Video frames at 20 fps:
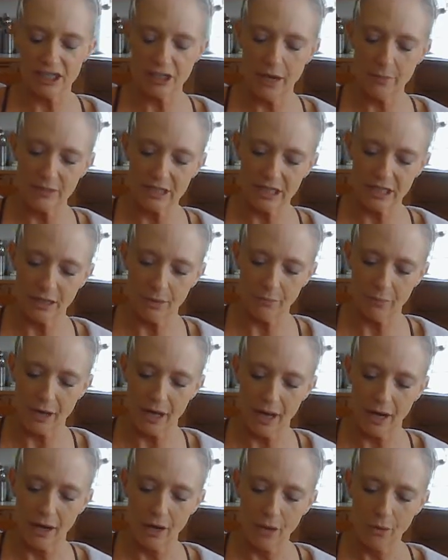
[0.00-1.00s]
I'm just going to
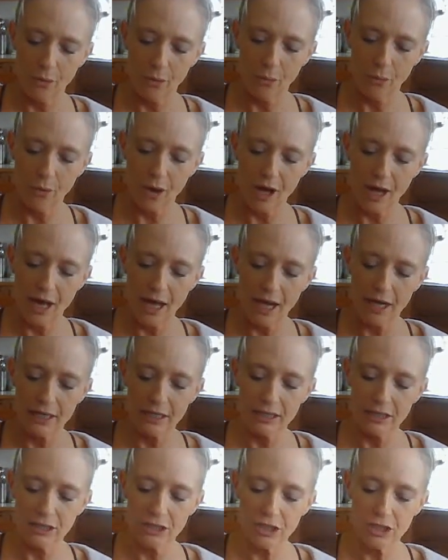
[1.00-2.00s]
put
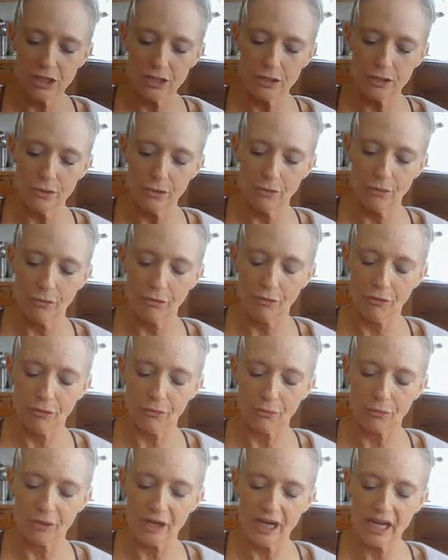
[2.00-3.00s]
1, 2,
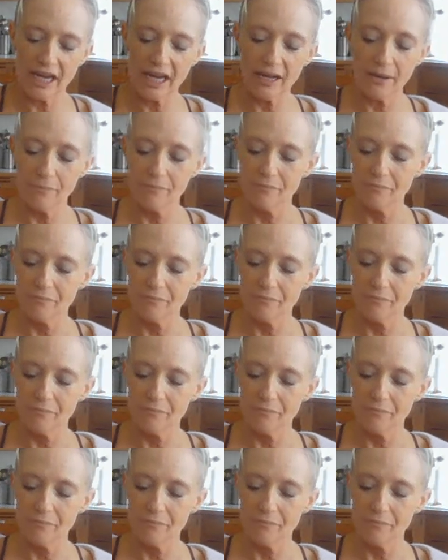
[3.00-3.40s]
3,